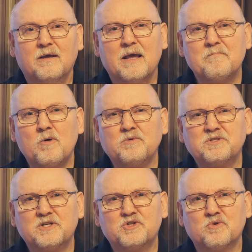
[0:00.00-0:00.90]
In most
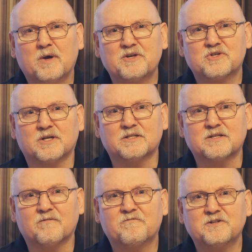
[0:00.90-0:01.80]
situations,
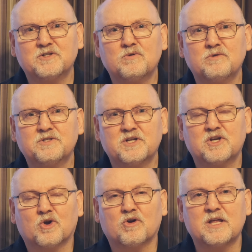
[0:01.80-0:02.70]
physical
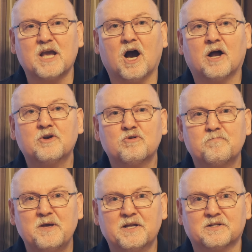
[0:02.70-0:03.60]
security
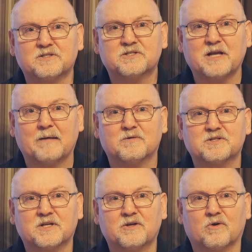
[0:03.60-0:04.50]
underpins
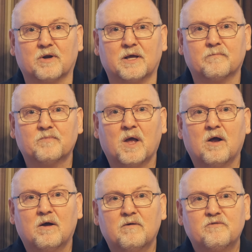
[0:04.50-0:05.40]
cybersecurity.
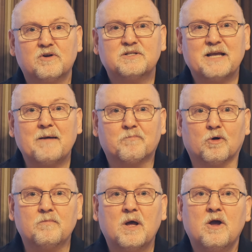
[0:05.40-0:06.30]
For
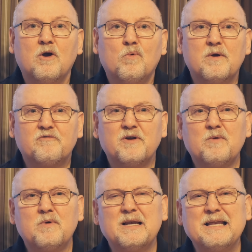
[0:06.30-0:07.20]
example, we
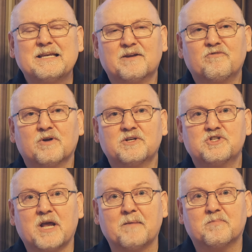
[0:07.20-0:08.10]
frequently
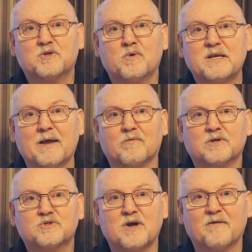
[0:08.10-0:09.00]
differentiate between
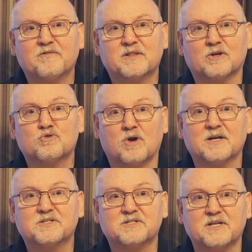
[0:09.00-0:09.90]
network traffic that
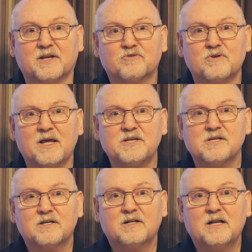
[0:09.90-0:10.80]
crosses the internet
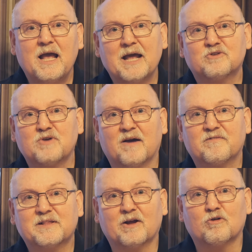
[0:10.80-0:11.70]
and
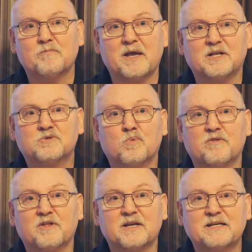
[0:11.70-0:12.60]
traffic that remains
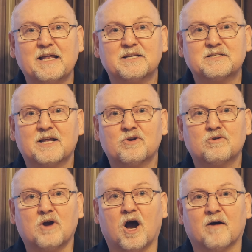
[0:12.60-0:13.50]
within a data
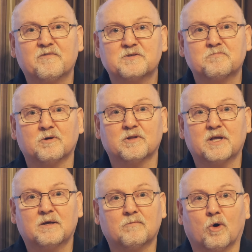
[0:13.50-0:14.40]
center, office
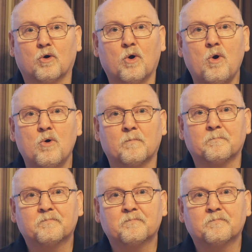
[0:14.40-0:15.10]
building, or a home.